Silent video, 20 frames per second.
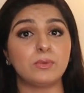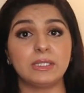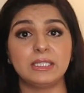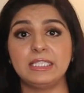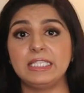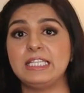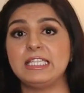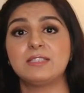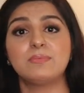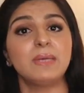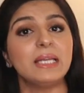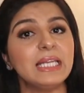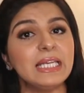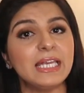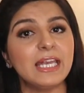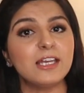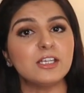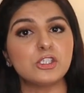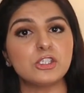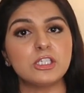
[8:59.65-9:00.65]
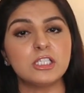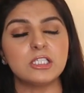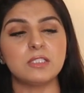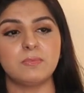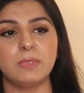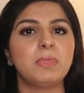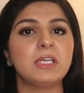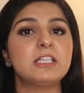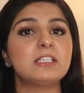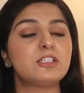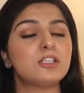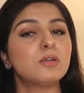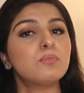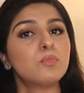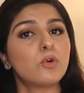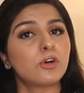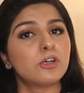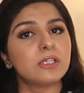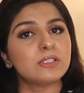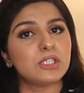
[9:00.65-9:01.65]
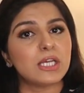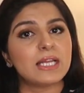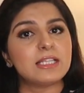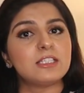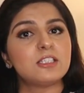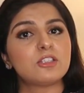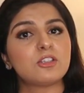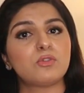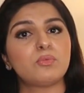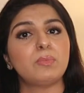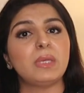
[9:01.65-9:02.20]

with these medications because there are more chances